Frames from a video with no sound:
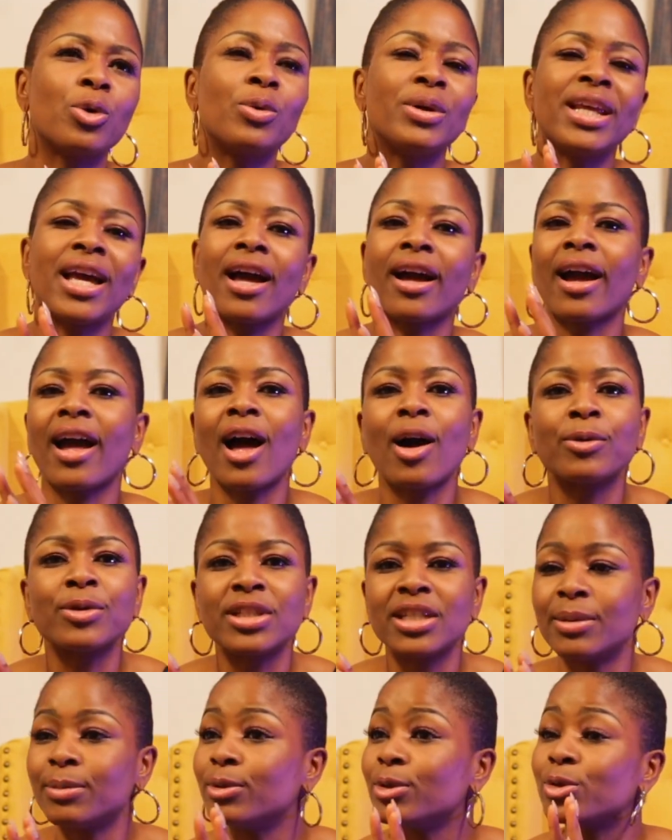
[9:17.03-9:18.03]

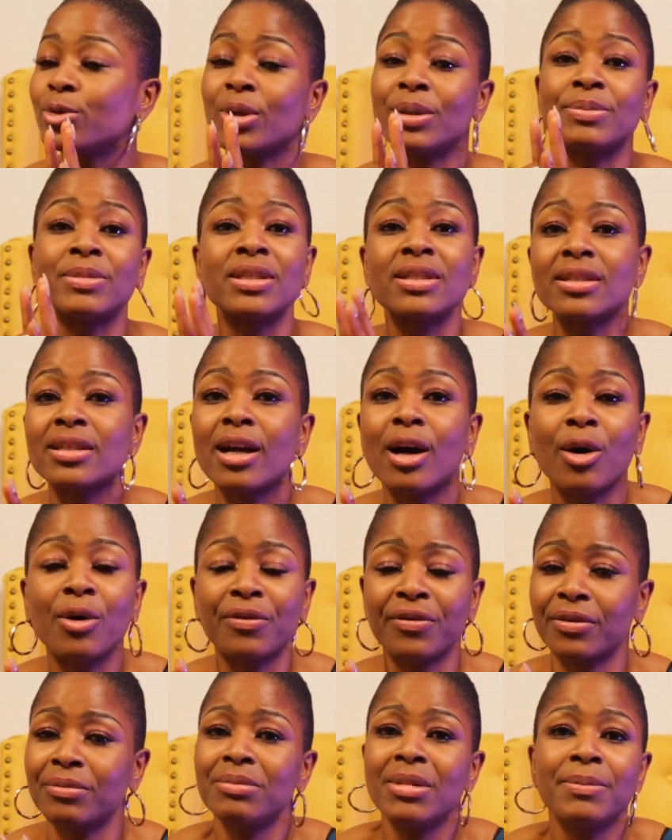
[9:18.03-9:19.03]
accountable to
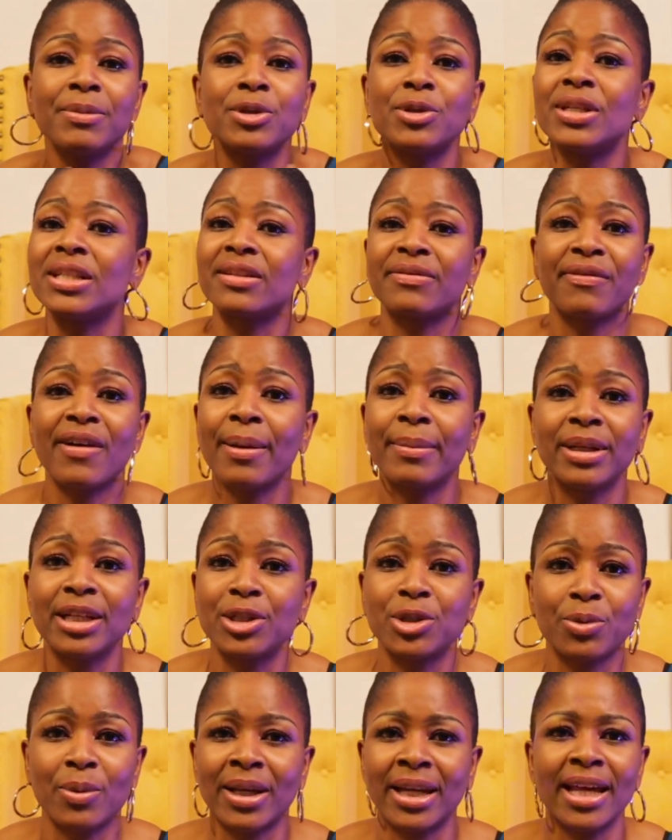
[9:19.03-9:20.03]
himself, maybe to his family
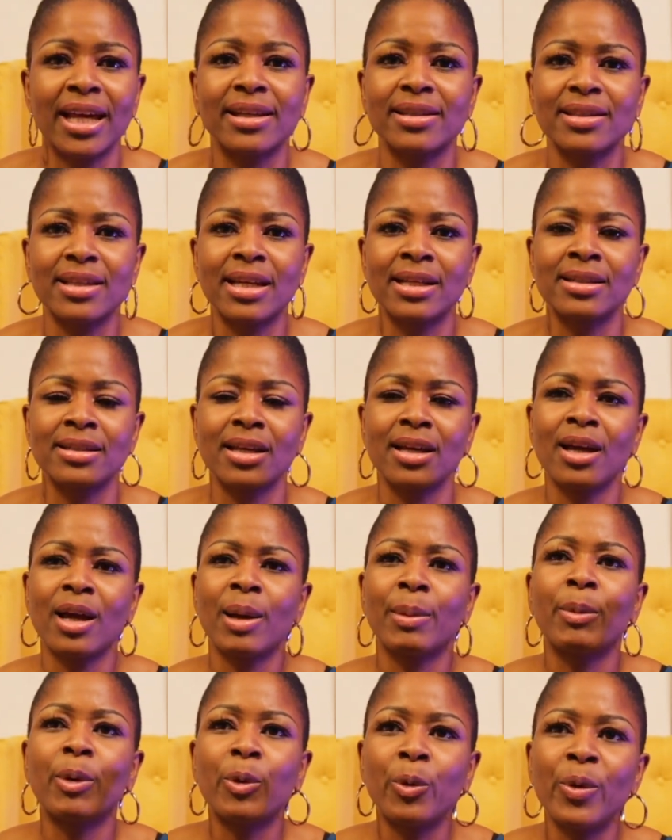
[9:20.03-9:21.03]
to an extent,
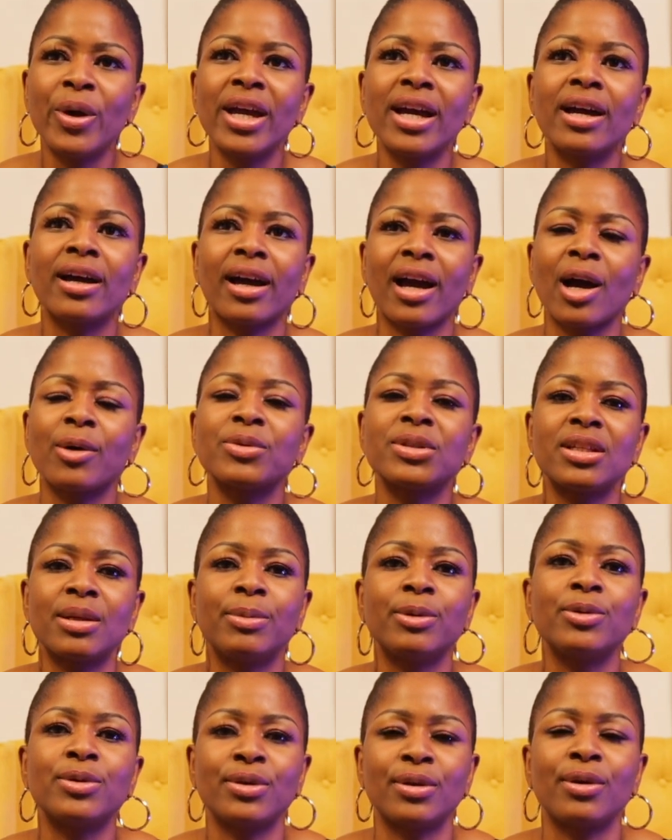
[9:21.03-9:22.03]
but we are
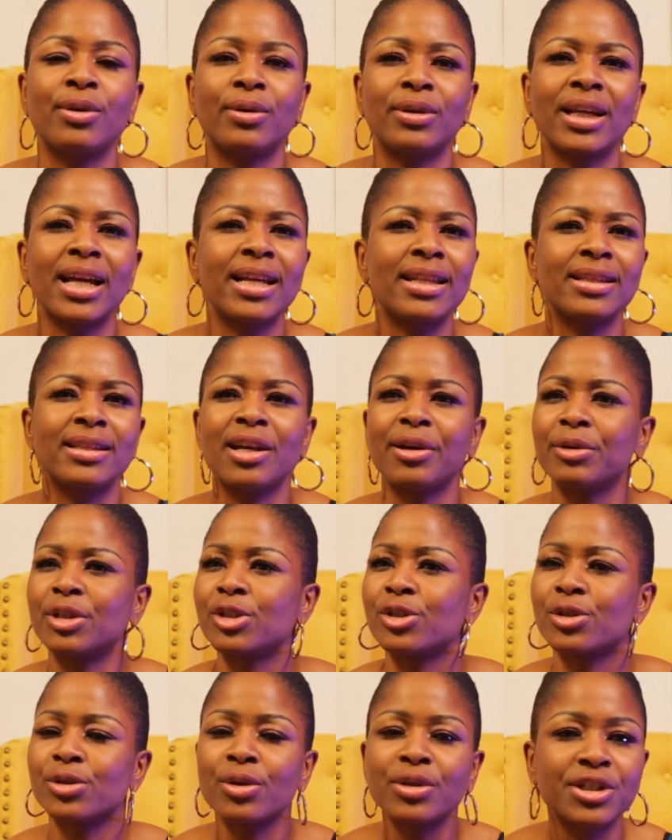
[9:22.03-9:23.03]
accountable to God, and there is
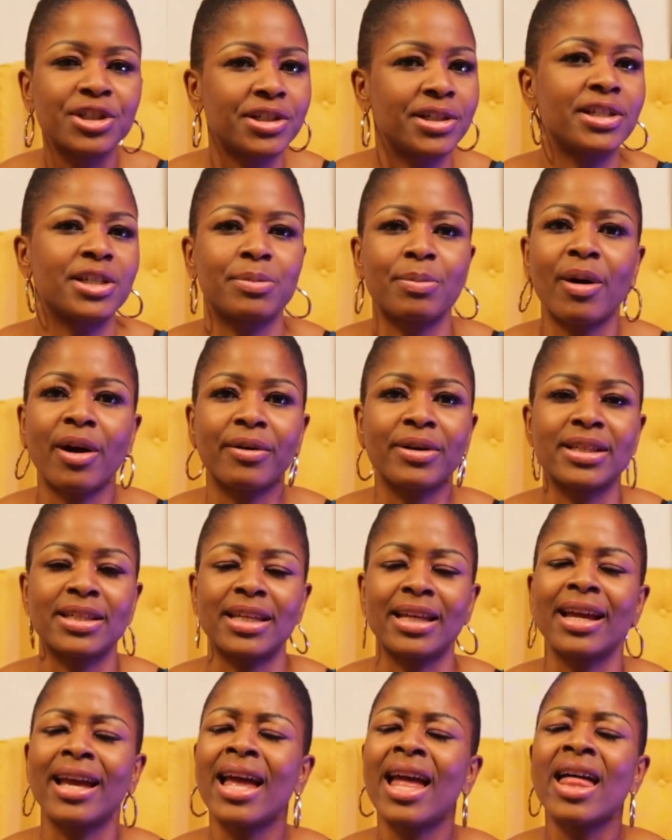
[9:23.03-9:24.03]
such
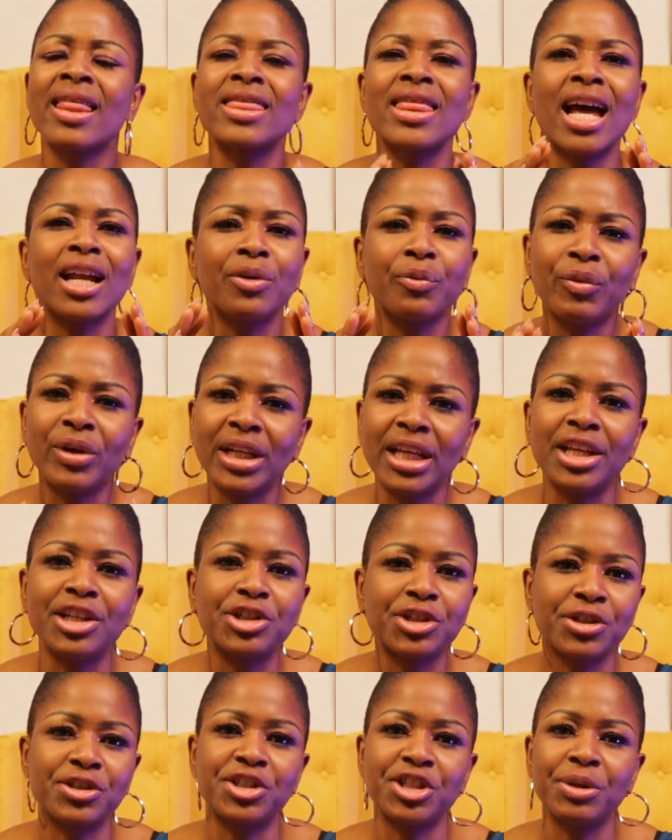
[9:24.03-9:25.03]
disparity that
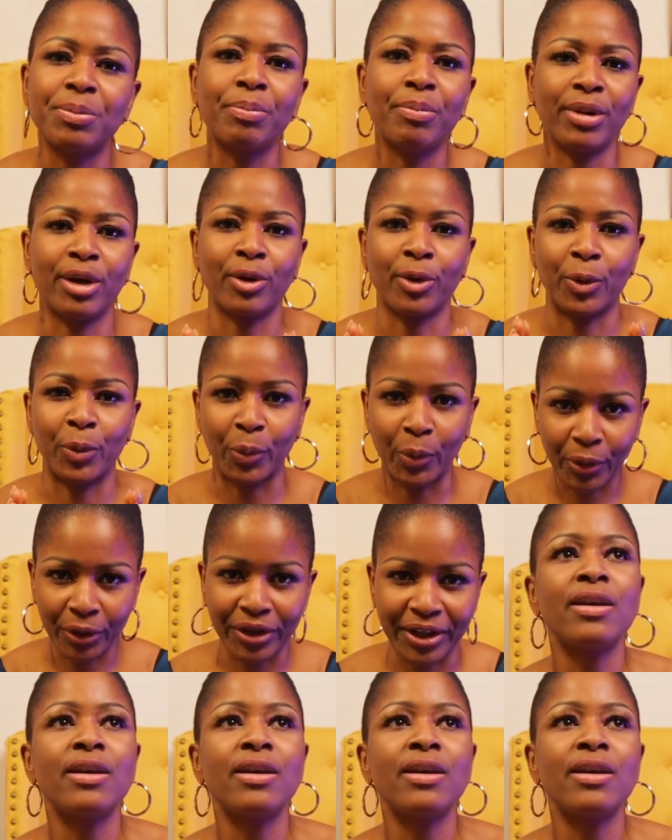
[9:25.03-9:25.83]
relationship may not work.